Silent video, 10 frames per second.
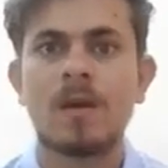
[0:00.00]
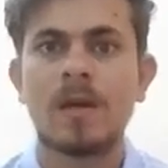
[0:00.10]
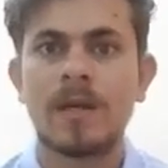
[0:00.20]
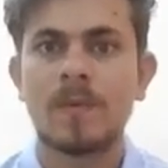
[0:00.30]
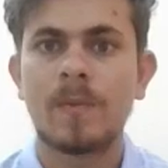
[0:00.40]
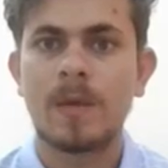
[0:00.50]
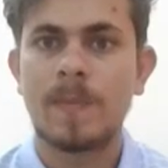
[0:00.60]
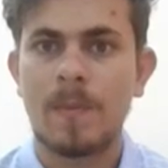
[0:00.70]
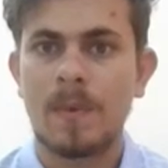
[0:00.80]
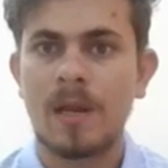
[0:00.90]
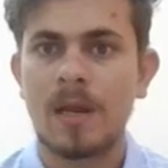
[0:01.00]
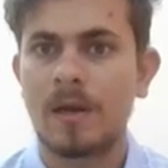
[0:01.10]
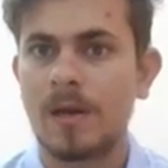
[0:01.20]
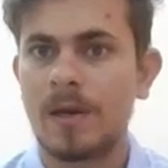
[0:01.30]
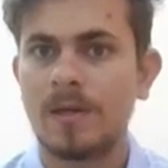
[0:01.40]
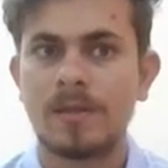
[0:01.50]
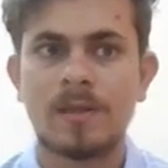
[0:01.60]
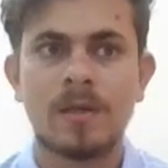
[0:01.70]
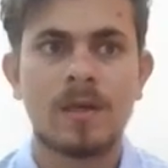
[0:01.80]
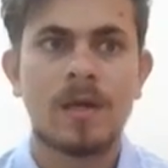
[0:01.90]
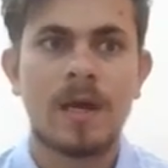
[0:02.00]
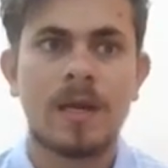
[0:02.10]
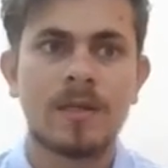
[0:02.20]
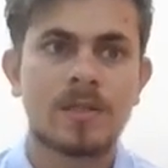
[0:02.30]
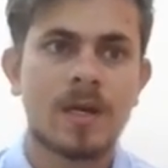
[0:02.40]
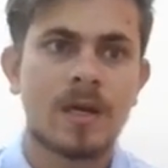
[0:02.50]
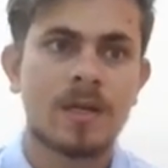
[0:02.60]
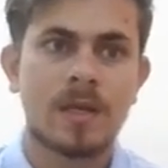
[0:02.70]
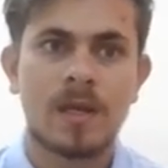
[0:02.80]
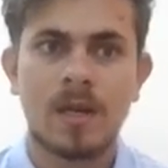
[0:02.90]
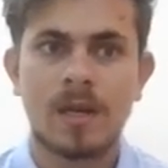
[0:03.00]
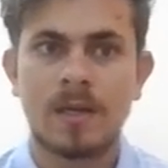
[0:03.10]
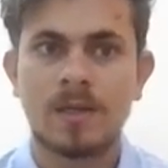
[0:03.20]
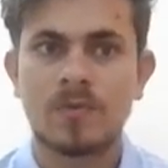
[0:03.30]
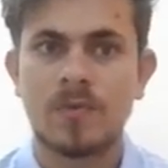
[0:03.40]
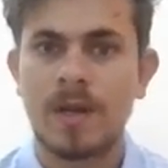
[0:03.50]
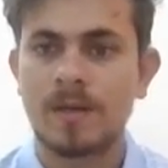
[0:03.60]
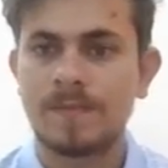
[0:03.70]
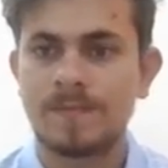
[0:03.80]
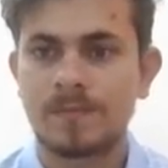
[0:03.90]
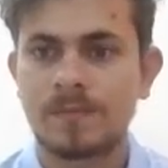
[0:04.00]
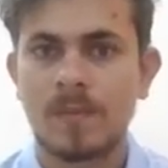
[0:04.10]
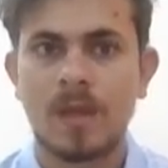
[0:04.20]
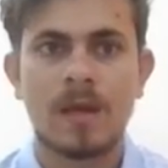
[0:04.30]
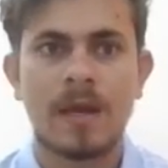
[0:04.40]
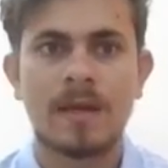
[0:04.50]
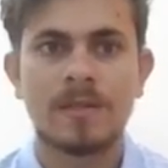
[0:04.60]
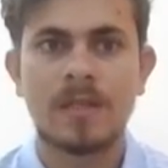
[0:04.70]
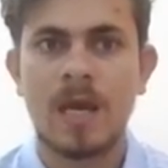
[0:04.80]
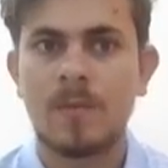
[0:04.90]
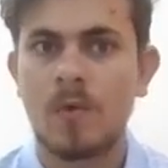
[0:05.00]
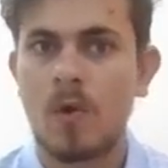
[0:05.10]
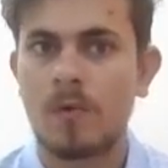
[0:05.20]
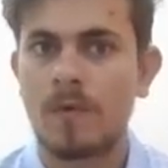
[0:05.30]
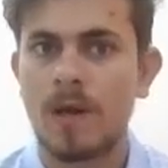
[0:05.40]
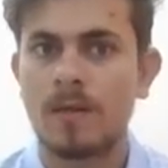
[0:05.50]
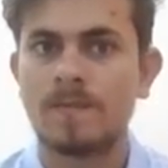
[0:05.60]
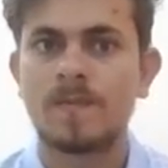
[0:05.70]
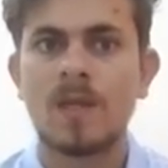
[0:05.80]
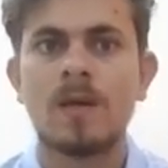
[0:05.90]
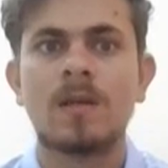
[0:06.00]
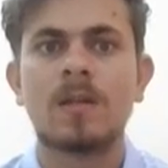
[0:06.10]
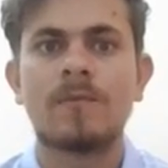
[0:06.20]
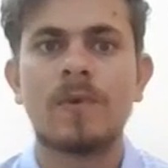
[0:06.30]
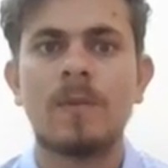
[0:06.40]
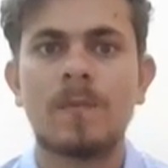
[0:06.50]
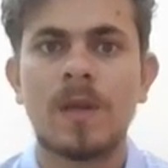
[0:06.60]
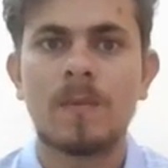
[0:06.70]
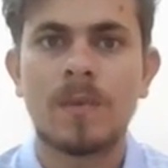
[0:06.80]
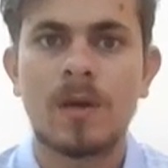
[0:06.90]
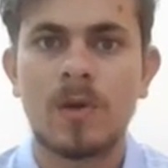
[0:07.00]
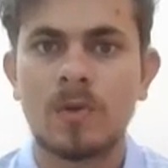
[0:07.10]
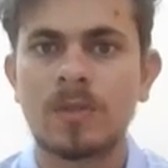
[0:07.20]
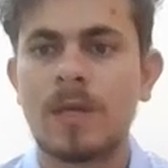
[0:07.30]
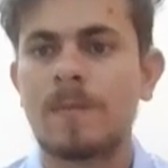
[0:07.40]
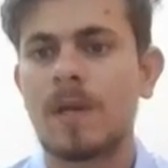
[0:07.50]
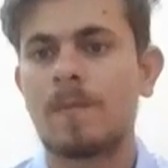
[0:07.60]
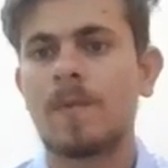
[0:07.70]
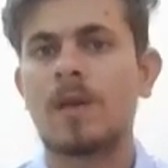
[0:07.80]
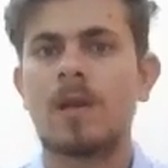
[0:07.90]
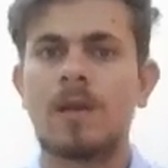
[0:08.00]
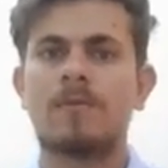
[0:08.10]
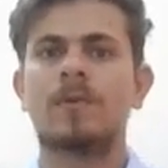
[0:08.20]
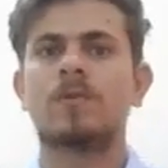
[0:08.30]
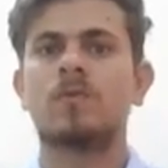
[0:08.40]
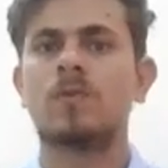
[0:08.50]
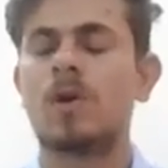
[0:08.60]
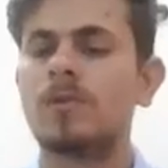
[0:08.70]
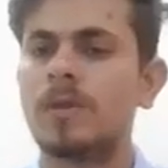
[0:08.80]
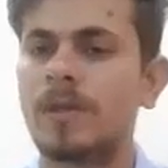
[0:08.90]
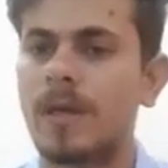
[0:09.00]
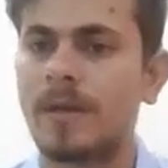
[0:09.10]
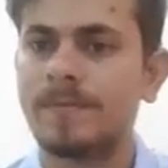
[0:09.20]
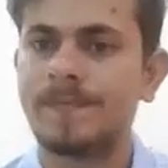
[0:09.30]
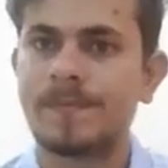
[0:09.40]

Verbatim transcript: written by Pamela Gray, and starring Hilary Swank and Sam Rockwell. The film premiered on September 11, 2010